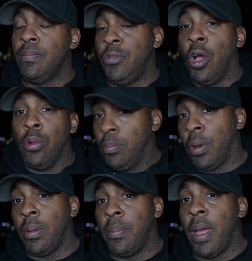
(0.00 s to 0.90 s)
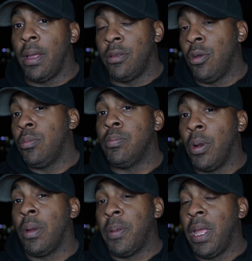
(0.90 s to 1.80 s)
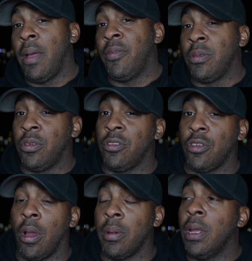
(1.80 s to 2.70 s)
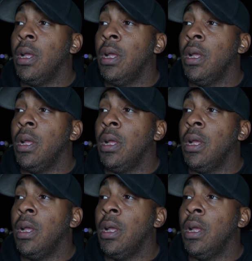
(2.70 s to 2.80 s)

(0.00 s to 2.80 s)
don't burn up in the atmosphere, sorry.